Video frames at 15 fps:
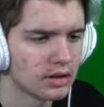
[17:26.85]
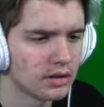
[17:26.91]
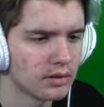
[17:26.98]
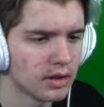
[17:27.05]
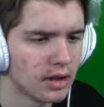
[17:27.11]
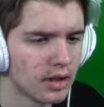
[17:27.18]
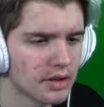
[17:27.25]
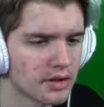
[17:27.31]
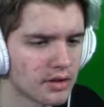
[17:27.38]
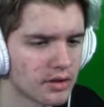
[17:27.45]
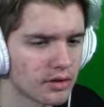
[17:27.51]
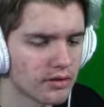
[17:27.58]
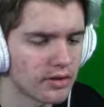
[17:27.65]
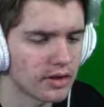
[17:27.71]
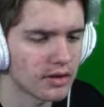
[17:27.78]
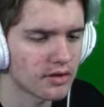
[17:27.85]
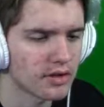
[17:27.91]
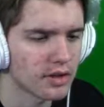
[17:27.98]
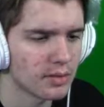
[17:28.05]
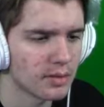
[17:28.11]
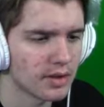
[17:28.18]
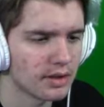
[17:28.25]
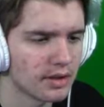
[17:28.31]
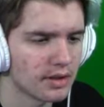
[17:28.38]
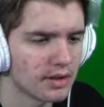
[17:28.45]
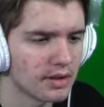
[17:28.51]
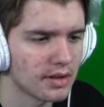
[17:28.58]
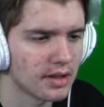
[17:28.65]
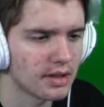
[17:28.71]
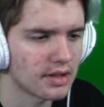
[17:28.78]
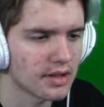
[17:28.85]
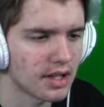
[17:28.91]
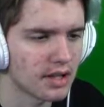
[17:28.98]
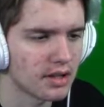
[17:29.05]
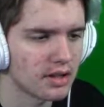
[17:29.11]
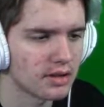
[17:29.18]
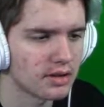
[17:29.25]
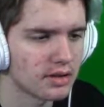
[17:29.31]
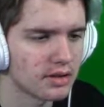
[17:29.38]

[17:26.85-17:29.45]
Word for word: Uh, it's over there somewhere. It's on the